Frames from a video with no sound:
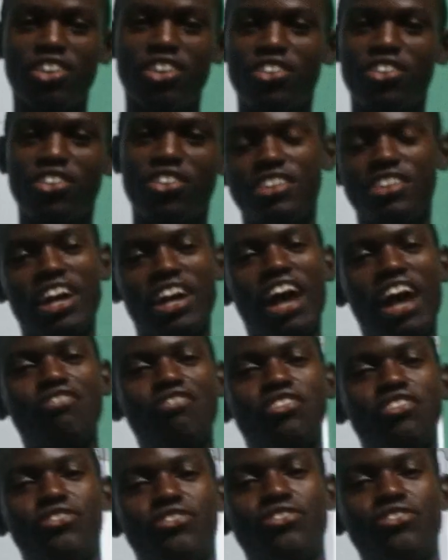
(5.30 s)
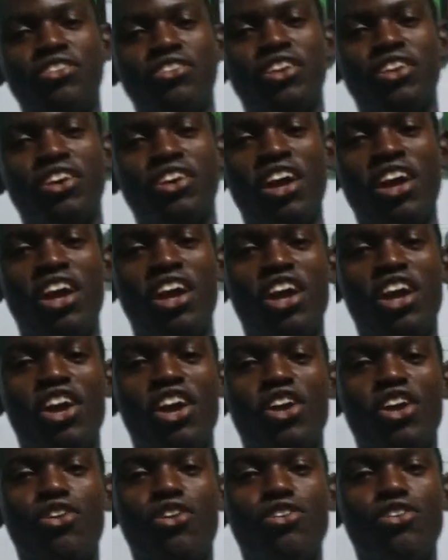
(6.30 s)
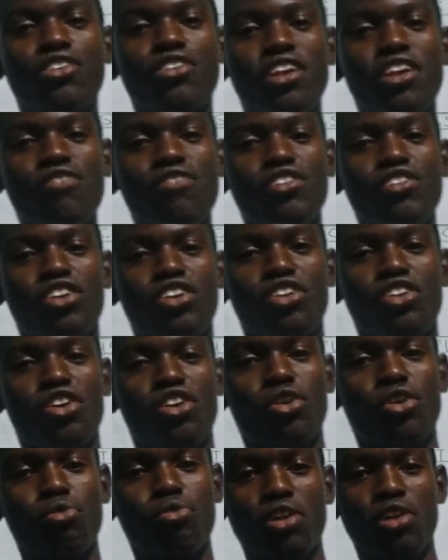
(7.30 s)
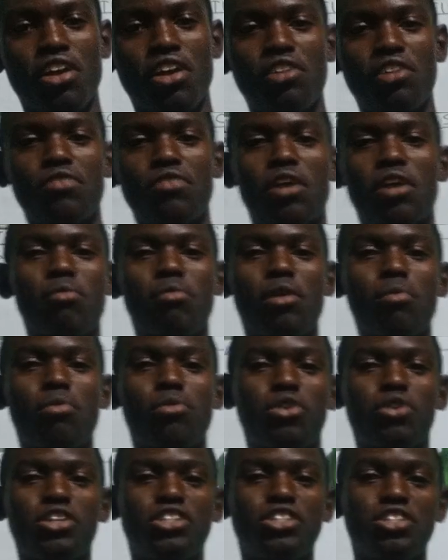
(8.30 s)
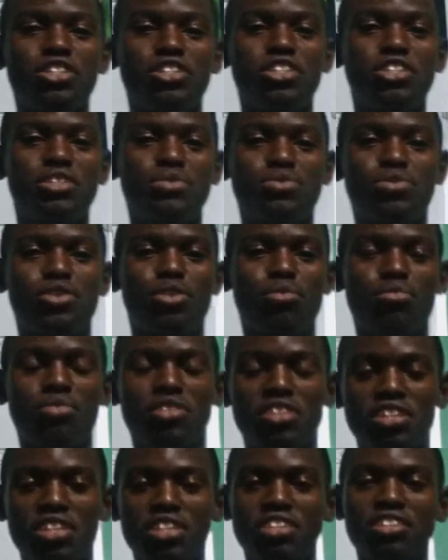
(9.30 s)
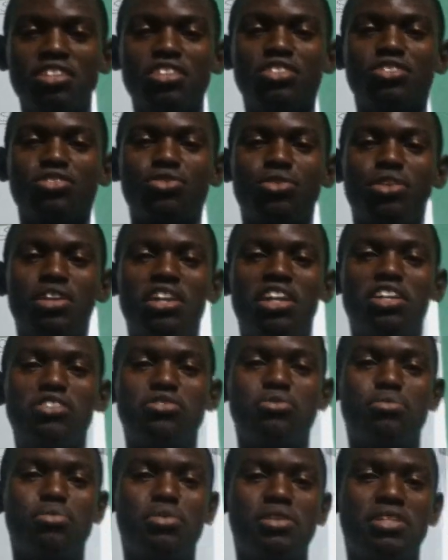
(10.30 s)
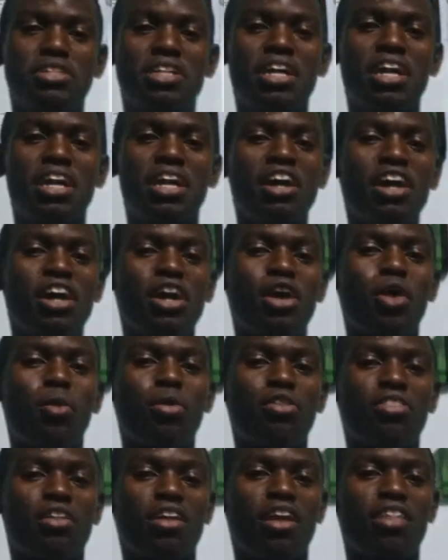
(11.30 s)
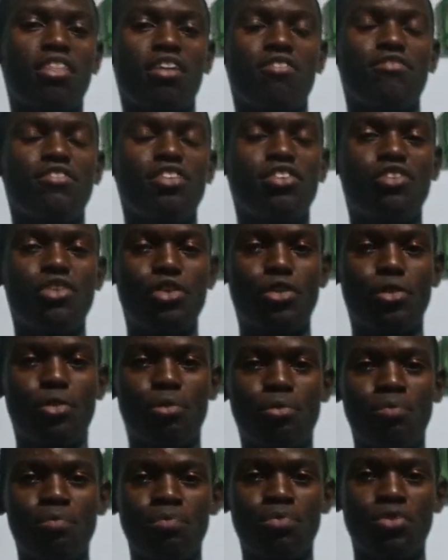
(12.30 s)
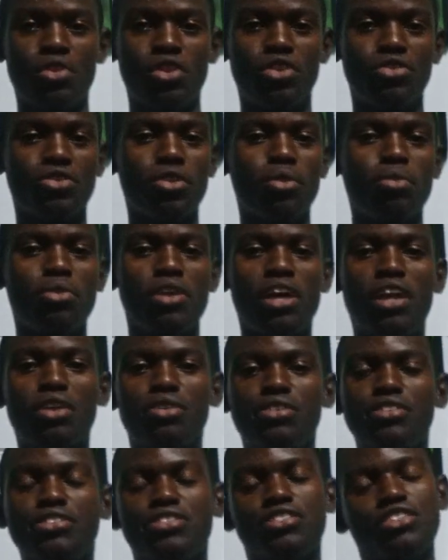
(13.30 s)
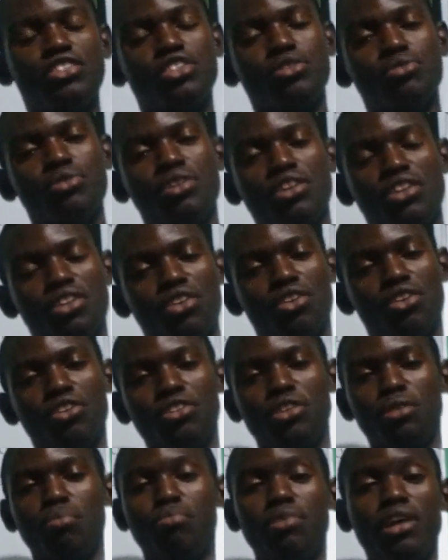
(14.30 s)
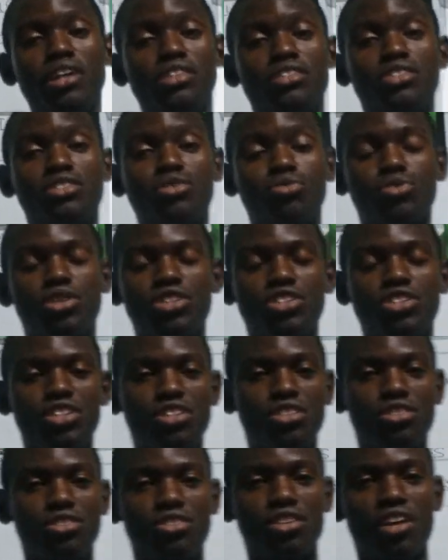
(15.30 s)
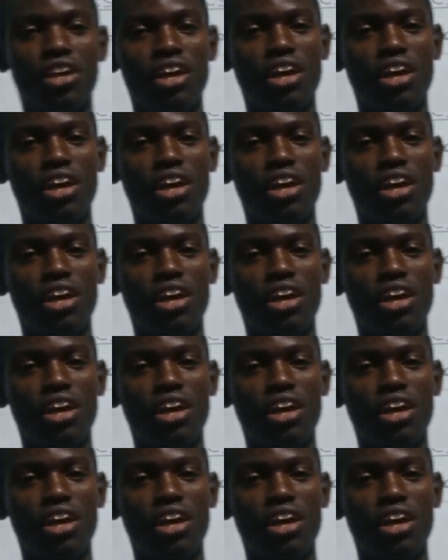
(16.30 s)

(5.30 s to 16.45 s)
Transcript: good afternoon, good evening, wherever I may be watching this from. This is Cornelius Lubinda with another video. So we are continuing on the practice questions